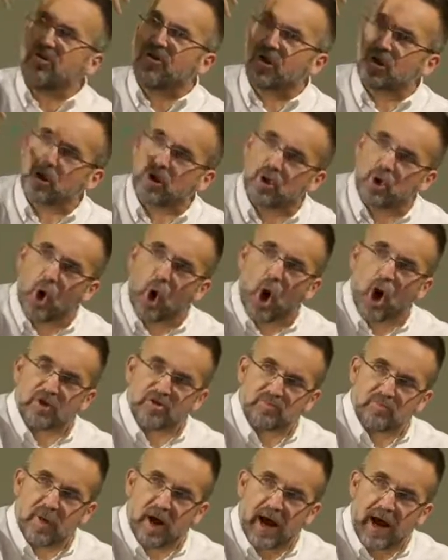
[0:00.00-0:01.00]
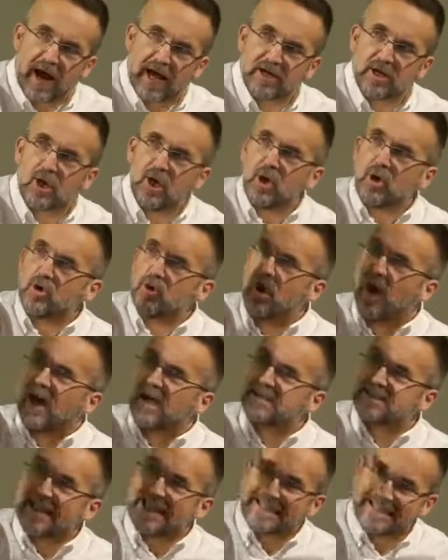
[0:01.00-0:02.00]
the God-man who
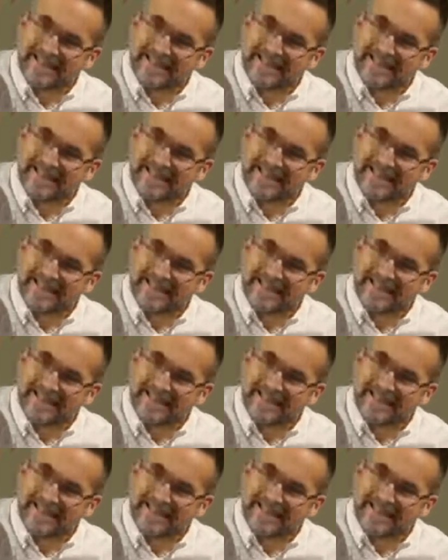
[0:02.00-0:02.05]
has